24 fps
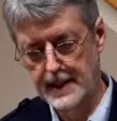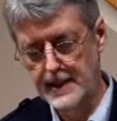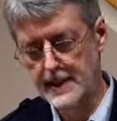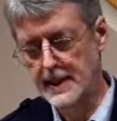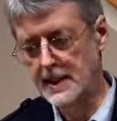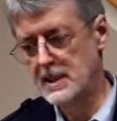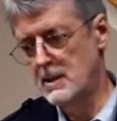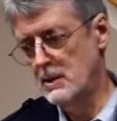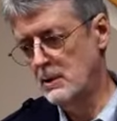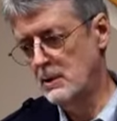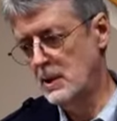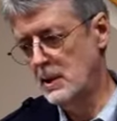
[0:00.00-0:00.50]

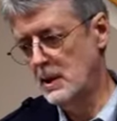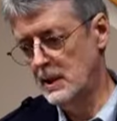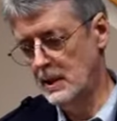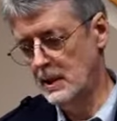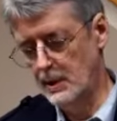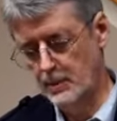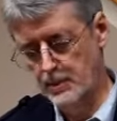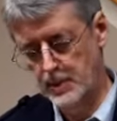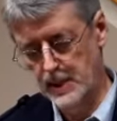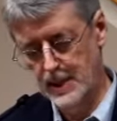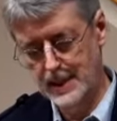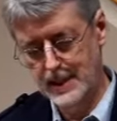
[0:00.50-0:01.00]
And I no
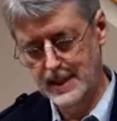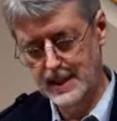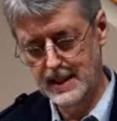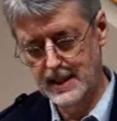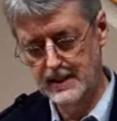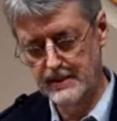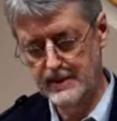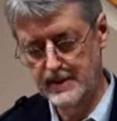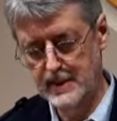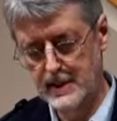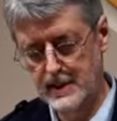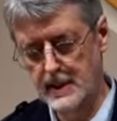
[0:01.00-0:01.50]
longer
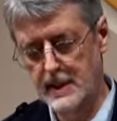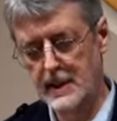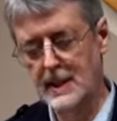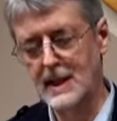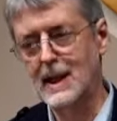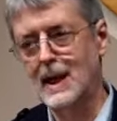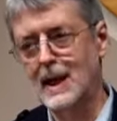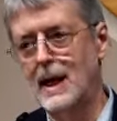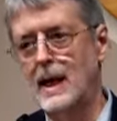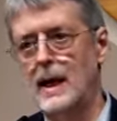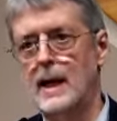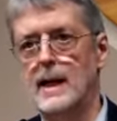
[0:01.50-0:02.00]
believe
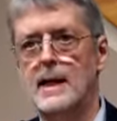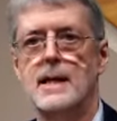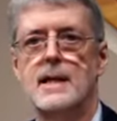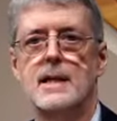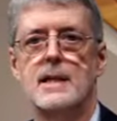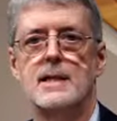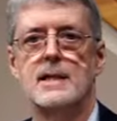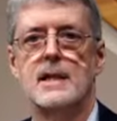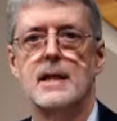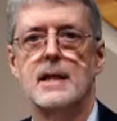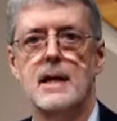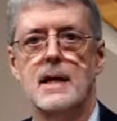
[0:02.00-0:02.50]
in
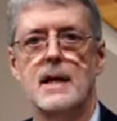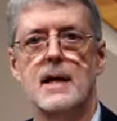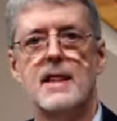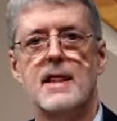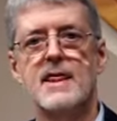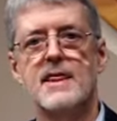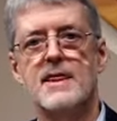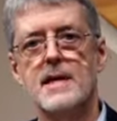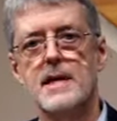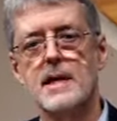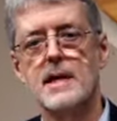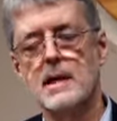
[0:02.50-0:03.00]
God as
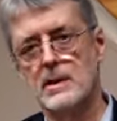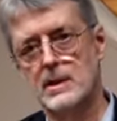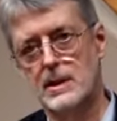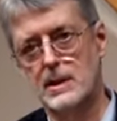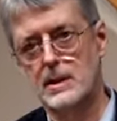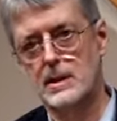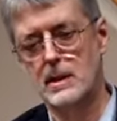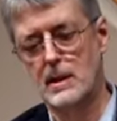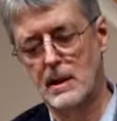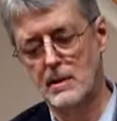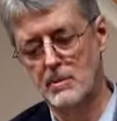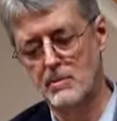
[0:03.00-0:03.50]
a
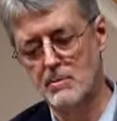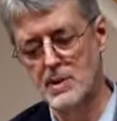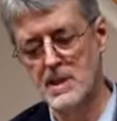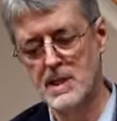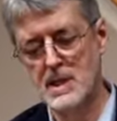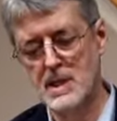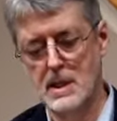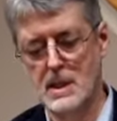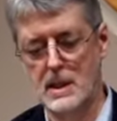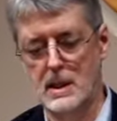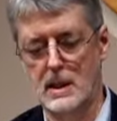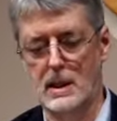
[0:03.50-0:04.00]
theistic
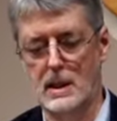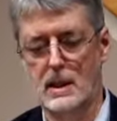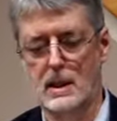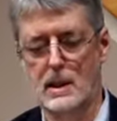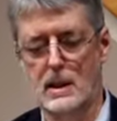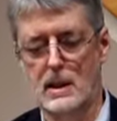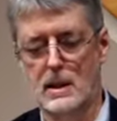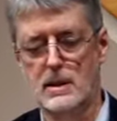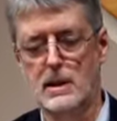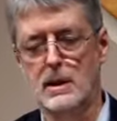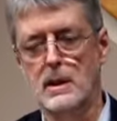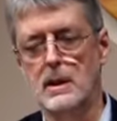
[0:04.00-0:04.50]
being,
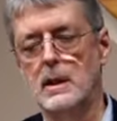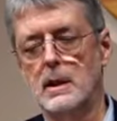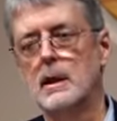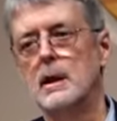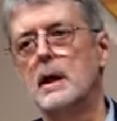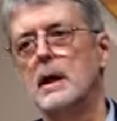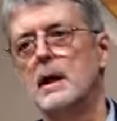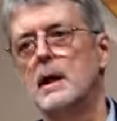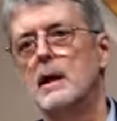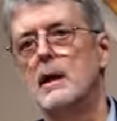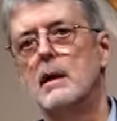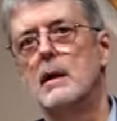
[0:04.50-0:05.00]
as
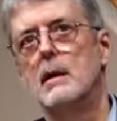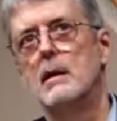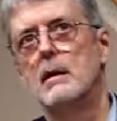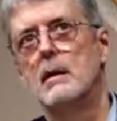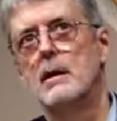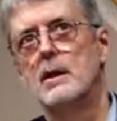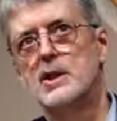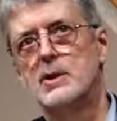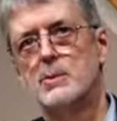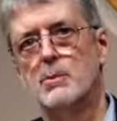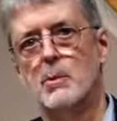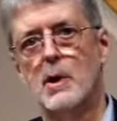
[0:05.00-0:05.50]
a
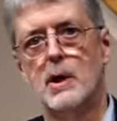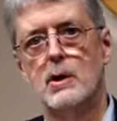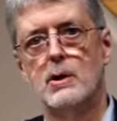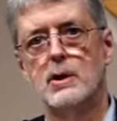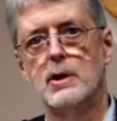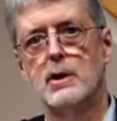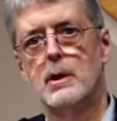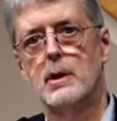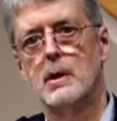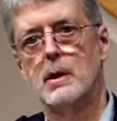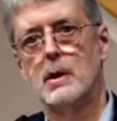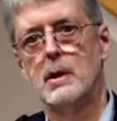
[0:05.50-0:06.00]

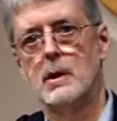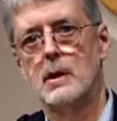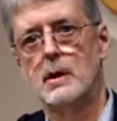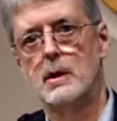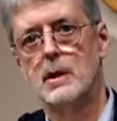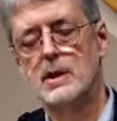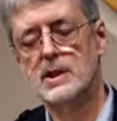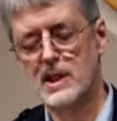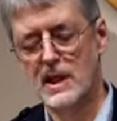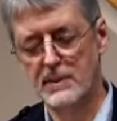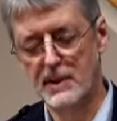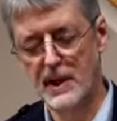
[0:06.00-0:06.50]
smart,
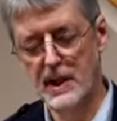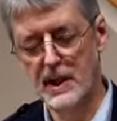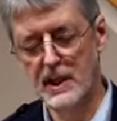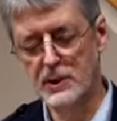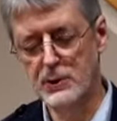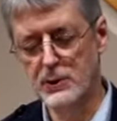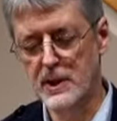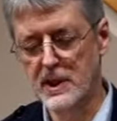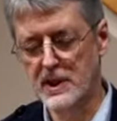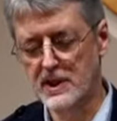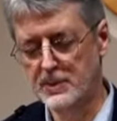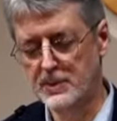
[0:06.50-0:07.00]

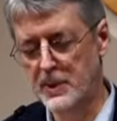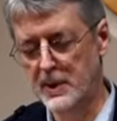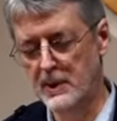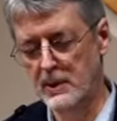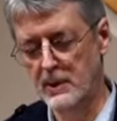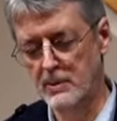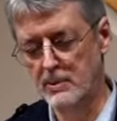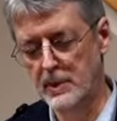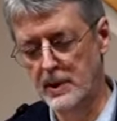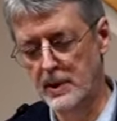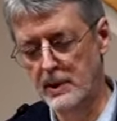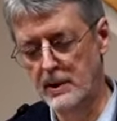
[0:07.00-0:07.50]

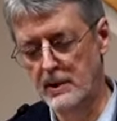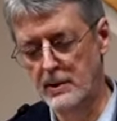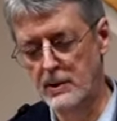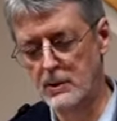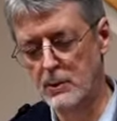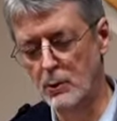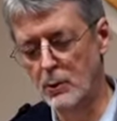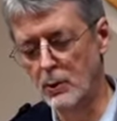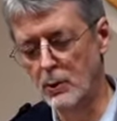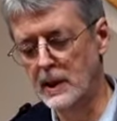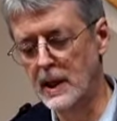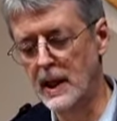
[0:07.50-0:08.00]
semi-transparent,
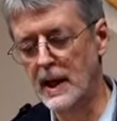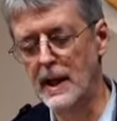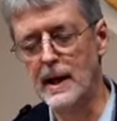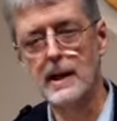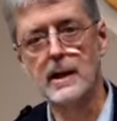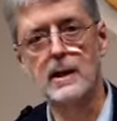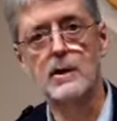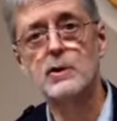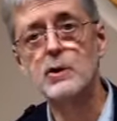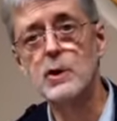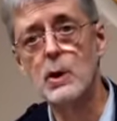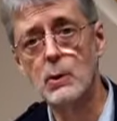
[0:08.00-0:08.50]
bearded old
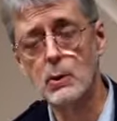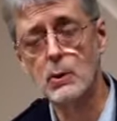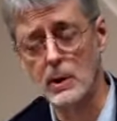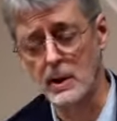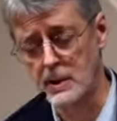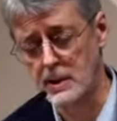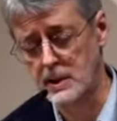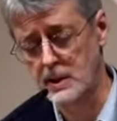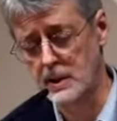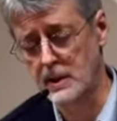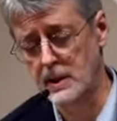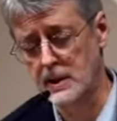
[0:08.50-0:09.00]
guy in a
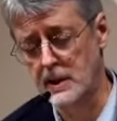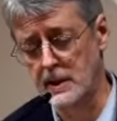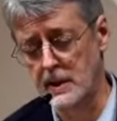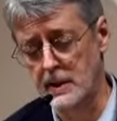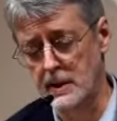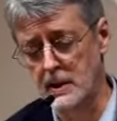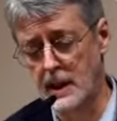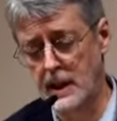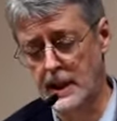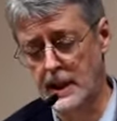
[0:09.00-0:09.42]
toga sitting on a